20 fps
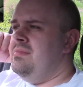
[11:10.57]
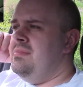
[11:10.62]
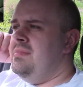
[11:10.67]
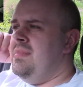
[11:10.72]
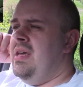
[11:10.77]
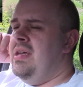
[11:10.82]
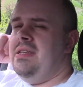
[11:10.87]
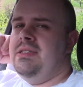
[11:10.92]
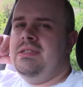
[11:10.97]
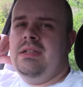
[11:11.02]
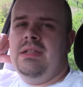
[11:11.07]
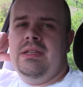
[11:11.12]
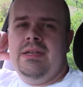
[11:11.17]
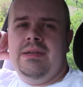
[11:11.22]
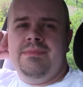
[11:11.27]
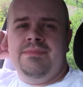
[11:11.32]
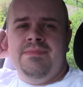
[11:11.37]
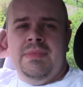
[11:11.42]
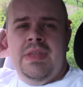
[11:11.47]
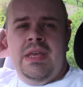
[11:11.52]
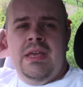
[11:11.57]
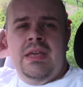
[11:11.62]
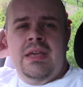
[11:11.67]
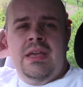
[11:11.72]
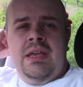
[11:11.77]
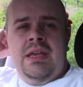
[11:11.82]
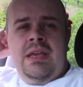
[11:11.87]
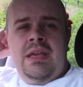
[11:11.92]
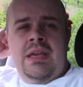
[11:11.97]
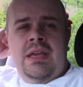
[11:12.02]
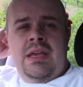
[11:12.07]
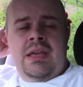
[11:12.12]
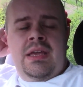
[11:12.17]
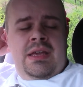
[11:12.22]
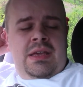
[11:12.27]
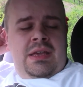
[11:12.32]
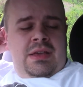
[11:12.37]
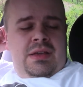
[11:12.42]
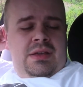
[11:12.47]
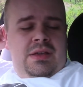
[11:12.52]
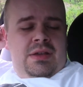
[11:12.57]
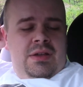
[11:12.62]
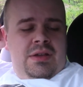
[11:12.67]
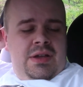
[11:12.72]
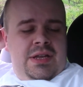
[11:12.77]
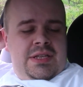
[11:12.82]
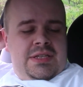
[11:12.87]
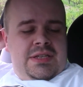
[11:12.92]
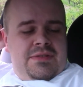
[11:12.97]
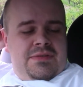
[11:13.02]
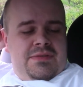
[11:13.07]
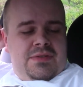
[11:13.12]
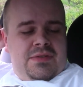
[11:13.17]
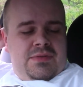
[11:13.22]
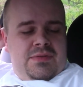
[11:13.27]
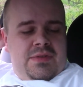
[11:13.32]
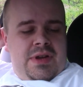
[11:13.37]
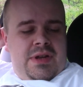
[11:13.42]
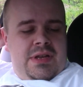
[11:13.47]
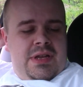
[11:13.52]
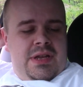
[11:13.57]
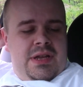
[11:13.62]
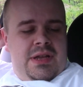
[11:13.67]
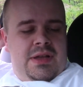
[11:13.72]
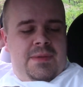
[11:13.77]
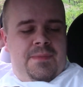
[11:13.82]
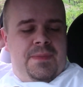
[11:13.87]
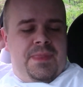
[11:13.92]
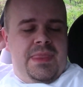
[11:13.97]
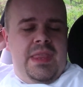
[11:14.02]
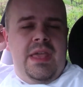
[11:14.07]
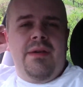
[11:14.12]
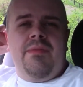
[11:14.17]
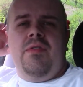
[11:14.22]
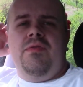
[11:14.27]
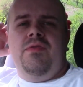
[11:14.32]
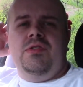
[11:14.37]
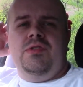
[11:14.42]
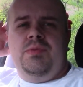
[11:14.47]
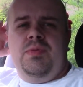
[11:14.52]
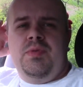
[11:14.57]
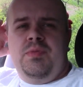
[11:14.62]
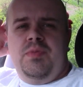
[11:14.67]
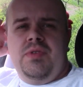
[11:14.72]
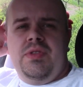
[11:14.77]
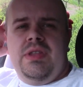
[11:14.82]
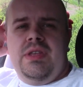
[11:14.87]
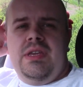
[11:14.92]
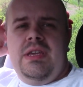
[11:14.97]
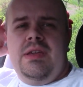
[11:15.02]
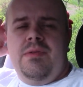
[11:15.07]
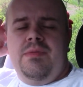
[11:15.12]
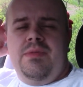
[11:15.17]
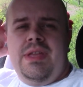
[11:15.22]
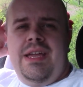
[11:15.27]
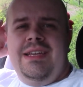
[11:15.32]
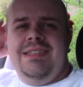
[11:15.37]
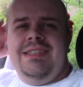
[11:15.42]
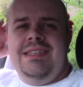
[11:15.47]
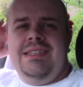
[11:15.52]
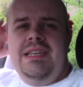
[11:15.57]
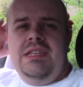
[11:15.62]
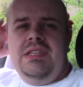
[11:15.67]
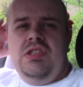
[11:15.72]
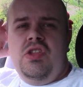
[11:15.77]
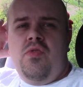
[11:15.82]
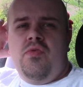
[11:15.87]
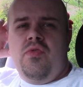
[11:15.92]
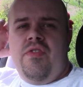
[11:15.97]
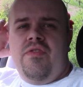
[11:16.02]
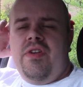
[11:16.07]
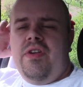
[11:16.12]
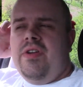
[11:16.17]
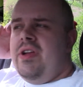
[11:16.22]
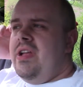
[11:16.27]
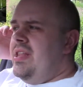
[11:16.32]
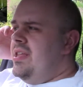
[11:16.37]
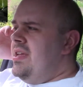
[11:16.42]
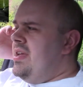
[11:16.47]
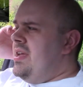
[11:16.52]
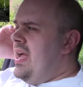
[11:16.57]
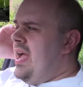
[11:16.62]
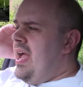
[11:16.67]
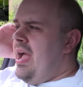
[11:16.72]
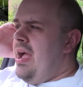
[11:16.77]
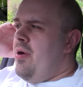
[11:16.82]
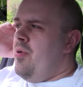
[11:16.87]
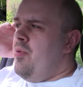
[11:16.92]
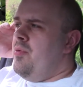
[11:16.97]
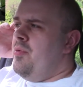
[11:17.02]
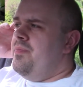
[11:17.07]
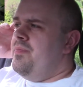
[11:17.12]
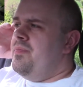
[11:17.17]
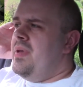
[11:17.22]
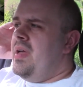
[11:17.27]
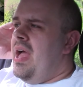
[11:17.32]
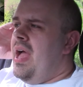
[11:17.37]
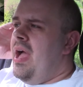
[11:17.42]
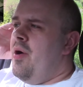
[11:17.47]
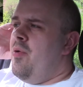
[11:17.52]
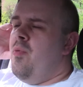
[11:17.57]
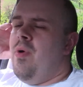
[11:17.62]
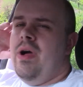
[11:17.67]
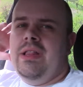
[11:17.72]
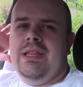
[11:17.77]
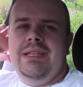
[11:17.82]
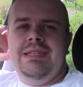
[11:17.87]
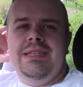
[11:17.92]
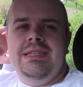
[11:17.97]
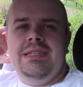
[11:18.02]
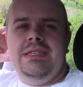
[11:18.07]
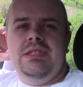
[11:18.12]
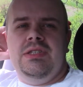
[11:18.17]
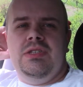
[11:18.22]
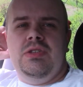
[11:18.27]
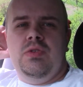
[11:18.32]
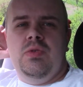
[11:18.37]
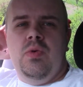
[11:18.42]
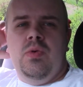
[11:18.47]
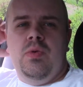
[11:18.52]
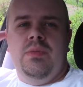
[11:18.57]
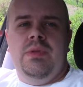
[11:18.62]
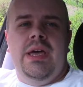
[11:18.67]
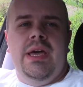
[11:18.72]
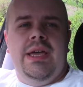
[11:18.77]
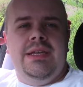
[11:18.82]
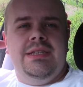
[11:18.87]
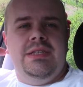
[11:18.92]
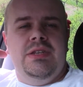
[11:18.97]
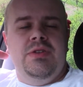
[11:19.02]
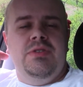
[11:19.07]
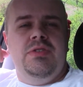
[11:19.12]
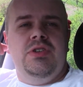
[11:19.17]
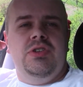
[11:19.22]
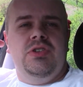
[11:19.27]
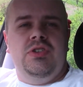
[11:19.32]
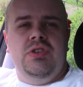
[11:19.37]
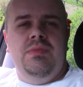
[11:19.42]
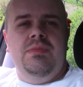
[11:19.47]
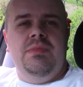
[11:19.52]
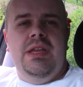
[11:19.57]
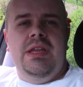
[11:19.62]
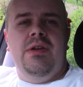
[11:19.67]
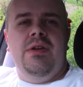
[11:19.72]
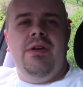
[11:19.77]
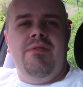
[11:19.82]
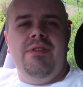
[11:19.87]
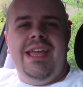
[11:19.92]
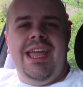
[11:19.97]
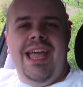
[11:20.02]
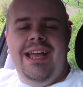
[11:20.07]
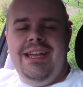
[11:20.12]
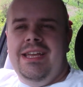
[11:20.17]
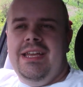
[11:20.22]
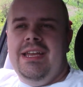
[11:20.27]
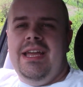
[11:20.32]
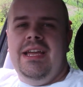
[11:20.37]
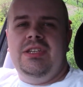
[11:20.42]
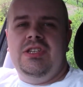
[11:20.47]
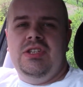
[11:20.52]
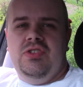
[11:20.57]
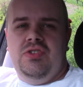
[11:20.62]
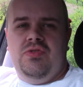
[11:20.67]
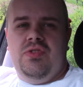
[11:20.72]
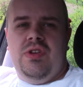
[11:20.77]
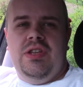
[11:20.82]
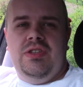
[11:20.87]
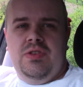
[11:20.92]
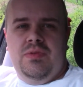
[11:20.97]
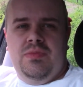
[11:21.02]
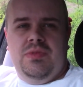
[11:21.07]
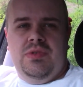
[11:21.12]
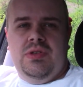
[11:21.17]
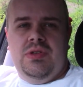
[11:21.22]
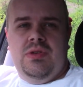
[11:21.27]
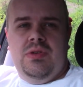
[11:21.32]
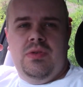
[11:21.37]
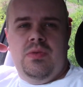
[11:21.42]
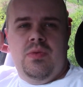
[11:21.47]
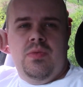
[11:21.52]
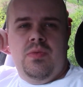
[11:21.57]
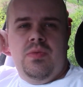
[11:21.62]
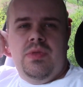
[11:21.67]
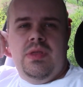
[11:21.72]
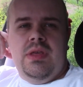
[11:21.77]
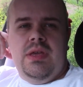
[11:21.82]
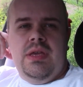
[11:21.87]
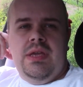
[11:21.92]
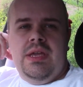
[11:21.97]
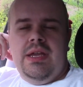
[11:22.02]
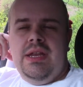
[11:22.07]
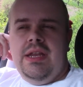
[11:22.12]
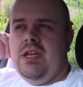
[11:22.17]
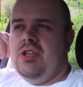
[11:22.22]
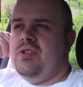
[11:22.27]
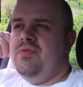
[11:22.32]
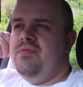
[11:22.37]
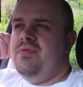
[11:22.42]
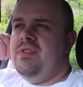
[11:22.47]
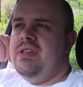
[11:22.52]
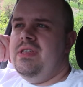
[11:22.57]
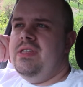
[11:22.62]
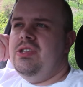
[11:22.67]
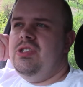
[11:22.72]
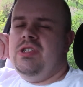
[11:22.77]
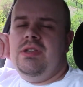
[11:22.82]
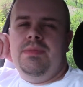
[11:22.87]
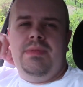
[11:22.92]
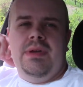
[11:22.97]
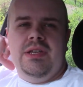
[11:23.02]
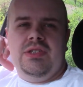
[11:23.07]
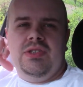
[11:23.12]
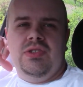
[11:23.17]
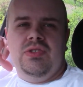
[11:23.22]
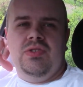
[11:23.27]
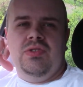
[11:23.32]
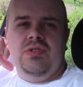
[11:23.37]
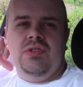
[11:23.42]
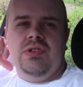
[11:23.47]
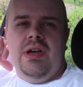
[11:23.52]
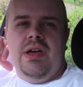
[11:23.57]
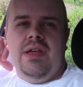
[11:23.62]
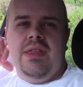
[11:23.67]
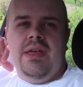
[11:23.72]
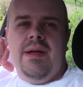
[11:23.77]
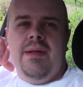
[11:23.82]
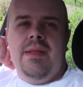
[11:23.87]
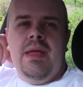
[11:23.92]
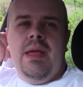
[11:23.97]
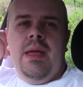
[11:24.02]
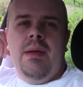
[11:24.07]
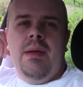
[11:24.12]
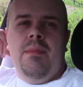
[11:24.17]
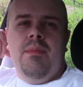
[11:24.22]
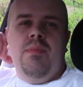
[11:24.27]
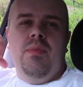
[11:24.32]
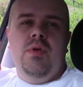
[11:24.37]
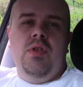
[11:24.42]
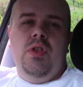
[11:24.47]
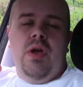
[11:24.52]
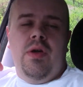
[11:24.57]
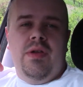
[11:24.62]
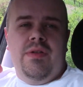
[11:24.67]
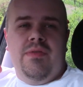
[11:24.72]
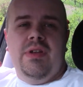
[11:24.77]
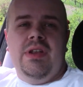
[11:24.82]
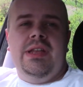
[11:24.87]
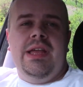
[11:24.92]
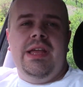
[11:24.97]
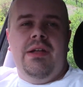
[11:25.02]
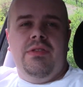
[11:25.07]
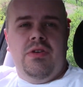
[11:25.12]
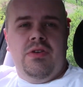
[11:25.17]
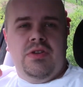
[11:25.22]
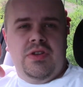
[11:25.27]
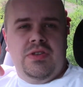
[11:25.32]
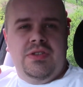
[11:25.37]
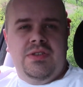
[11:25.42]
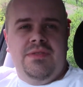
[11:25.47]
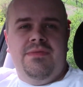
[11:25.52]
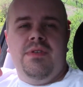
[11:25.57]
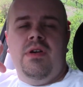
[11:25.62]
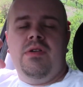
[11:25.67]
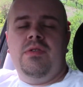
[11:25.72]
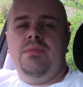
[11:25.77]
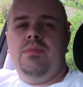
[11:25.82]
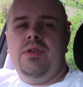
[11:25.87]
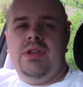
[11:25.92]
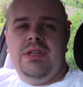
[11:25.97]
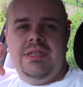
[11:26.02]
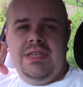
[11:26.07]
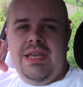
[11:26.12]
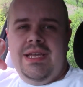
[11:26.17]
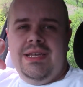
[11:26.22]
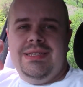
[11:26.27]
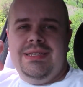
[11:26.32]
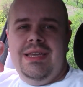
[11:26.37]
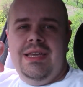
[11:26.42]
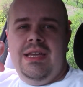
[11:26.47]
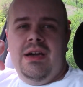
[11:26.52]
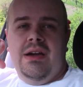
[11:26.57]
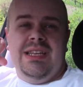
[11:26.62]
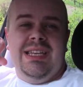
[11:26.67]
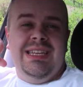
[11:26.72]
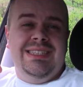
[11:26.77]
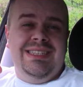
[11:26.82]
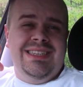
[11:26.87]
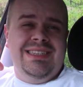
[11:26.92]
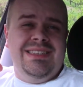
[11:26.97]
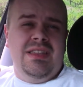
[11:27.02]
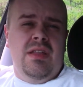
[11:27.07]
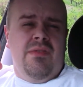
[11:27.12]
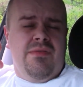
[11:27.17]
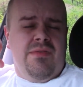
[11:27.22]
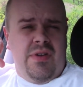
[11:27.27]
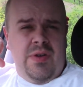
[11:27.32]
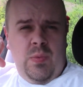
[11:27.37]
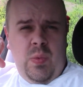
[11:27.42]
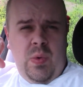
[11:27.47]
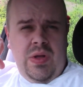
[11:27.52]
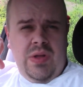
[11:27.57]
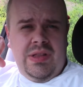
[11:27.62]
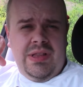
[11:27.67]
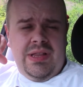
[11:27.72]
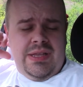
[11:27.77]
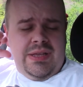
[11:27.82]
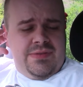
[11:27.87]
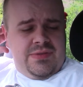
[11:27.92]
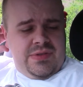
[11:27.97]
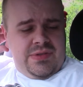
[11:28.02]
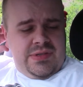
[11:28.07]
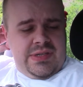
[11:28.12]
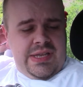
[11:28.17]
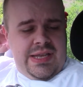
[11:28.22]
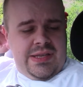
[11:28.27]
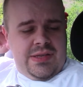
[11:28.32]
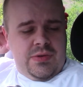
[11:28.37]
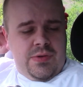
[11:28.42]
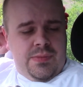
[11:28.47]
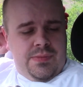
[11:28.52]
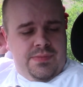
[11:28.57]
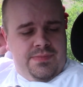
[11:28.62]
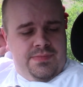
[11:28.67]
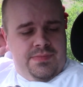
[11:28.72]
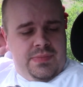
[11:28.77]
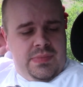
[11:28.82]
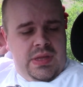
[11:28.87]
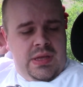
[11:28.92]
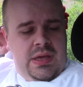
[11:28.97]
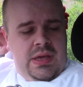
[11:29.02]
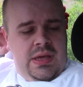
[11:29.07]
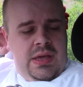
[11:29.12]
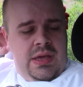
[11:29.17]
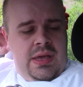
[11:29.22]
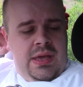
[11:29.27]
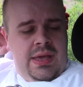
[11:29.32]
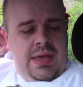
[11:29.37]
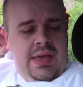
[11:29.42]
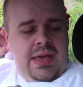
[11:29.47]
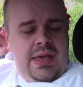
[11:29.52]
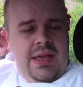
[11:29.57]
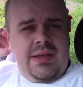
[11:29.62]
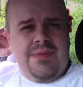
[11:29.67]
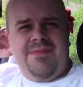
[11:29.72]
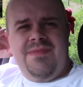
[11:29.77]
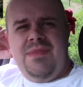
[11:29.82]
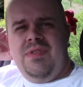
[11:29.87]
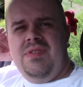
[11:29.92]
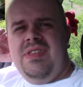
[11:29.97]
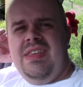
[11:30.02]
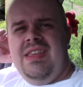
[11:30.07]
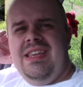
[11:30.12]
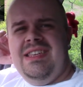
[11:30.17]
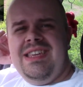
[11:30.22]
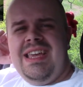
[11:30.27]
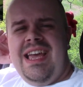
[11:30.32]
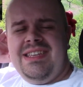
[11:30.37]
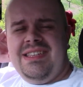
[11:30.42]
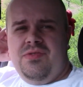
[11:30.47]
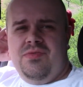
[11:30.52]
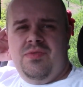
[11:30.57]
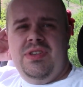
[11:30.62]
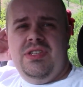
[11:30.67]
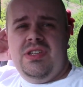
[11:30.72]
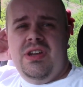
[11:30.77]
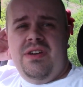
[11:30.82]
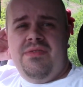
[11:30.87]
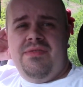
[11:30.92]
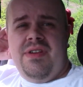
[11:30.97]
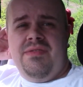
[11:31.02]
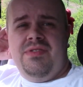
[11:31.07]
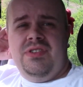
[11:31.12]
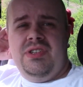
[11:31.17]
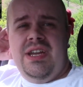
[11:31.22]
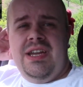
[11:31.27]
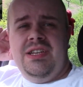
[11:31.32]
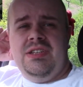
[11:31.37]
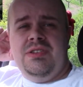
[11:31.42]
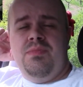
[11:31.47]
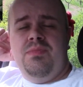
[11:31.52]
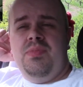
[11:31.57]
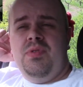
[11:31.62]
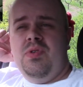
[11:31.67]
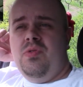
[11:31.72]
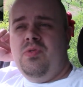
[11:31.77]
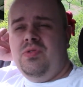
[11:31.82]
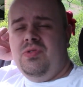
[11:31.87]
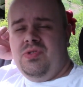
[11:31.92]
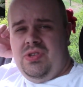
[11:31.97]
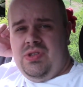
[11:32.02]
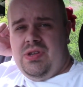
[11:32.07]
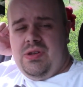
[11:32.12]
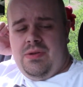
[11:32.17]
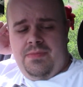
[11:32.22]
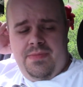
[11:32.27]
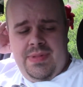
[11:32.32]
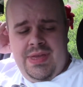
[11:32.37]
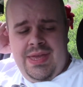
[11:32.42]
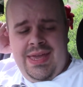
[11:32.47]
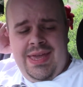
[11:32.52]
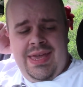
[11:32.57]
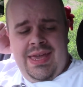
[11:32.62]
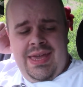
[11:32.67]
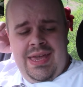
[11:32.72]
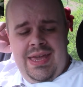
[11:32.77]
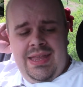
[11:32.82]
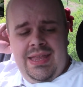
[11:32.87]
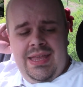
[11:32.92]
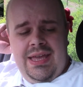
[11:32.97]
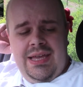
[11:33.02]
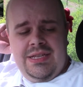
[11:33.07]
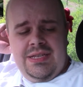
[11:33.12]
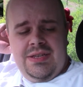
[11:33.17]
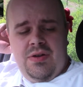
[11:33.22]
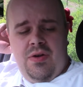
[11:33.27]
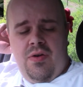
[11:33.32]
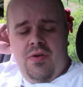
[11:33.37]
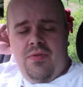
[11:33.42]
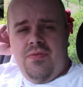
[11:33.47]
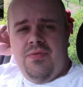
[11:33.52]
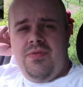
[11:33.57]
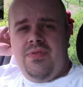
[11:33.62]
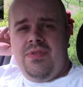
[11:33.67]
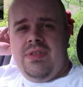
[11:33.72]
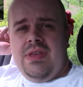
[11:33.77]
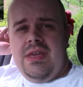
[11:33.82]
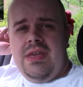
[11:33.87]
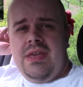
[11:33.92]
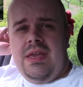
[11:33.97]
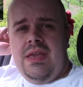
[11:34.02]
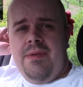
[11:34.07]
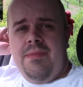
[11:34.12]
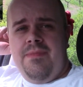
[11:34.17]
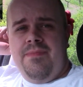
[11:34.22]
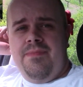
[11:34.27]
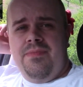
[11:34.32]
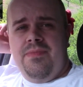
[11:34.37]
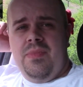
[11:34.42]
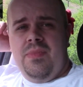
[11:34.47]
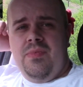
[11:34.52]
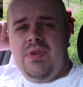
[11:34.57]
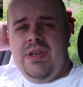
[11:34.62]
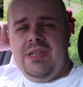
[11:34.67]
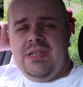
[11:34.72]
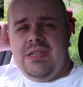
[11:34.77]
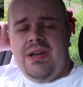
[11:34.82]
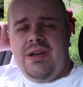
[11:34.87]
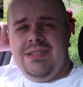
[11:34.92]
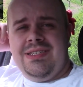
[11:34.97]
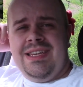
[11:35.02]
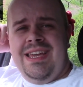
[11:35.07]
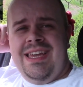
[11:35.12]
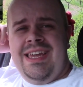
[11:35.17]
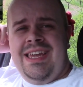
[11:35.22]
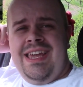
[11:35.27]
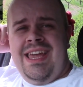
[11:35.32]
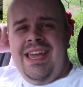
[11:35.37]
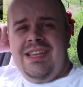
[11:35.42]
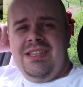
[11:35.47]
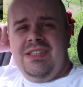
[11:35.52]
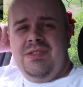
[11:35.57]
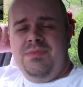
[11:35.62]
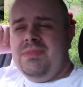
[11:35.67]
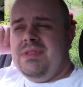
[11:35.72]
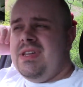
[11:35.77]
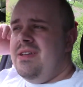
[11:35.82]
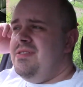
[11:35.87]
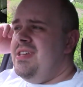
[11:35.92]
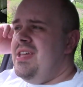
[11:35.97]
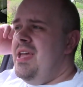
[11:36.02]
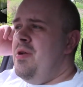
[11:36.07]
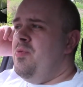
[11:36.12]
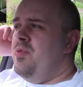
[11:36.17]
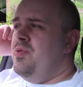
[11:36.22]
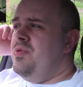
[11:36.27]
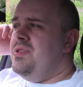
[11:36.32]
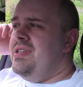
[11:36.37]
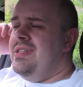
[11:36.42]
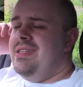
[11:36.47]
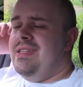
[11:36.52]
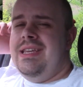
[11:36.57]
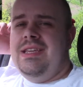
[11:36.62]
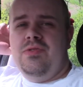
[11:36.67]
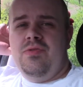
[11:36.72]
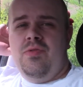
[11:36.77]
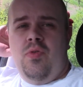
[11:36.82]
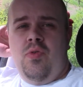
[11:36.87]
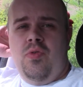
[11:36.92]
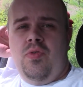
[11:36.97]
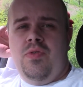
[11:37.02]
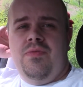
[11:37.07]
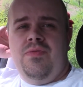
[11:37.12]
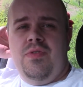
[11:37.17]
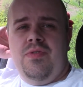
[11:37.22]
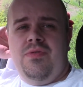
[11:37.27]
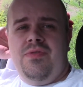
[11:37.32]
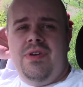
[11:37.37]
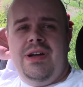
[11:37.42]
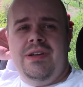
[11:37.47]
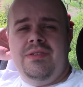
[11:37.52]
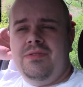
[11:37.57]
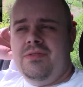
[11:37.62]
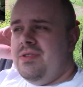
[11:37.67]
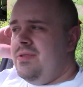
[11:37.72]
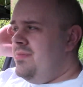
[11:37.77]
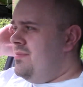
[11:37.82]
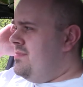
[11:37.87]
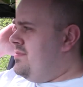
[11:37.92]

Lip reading: And it's clear. Isn't it fun round here? Yeah, I've also put the updates. It's not very clear how well it is to update. You'd assume that you can connect it straight up to the connection via the GPS and such like that, but no, you've got to download it onto your phone and put it into the SD card. It's not very well set up. And the other thing is it has to restart for every change, but also, in the case of the restart, sometimes it will delete all of your files.